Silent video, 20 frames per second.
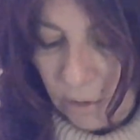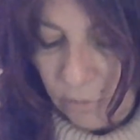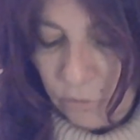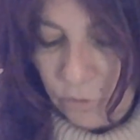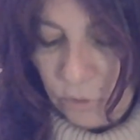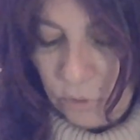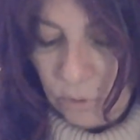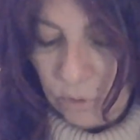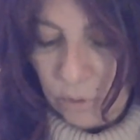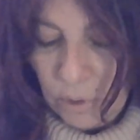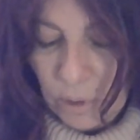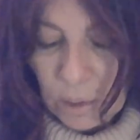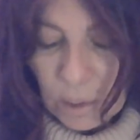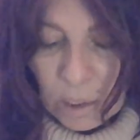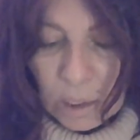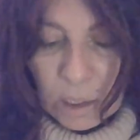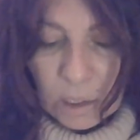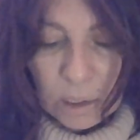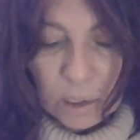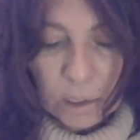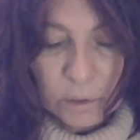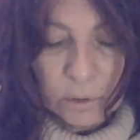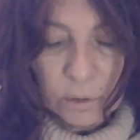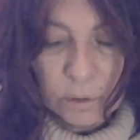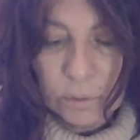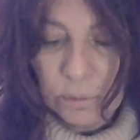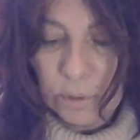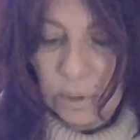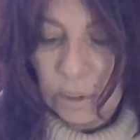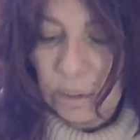After
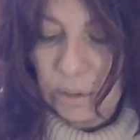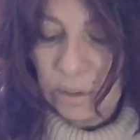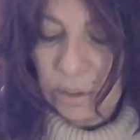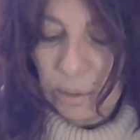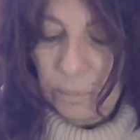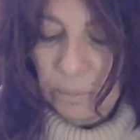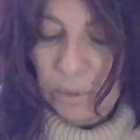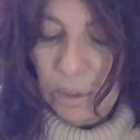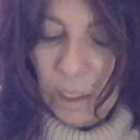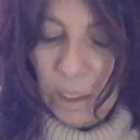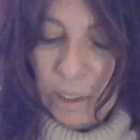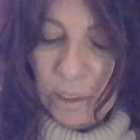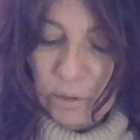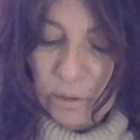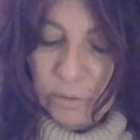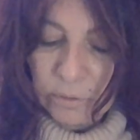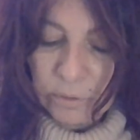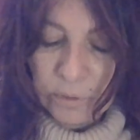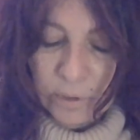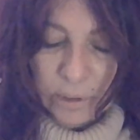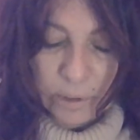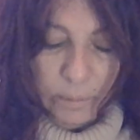concluding some kind of